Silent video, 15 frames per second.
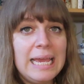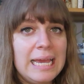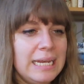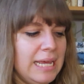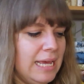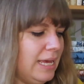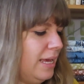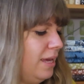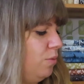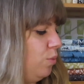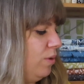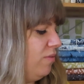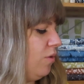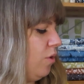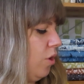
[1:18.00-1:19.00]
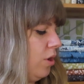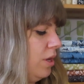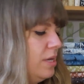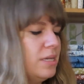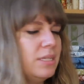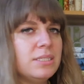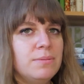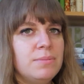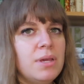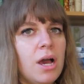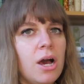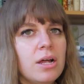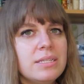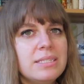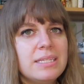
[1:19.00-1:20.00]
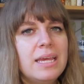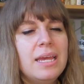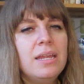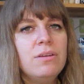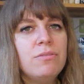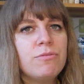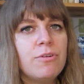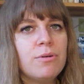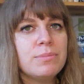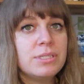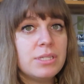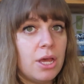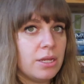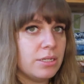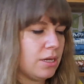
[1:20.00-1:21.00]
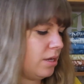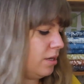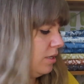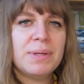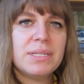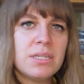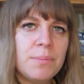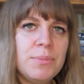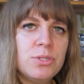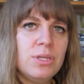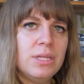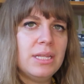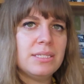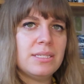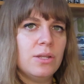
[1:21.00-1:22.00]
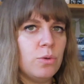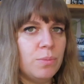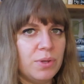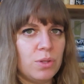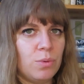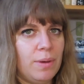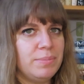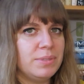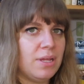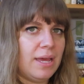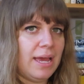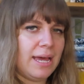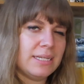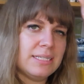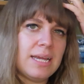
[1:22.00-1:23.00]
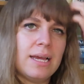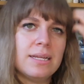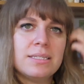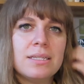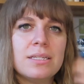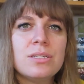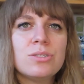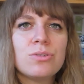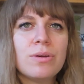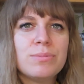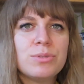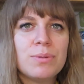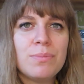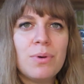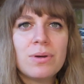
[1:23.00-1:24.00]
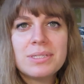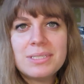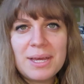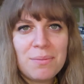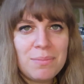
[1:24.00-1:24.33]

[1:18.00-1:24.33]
In here, we've got some yarns in from Sirdar. By the time you see this, they'll all be on the website and tagged in the description box down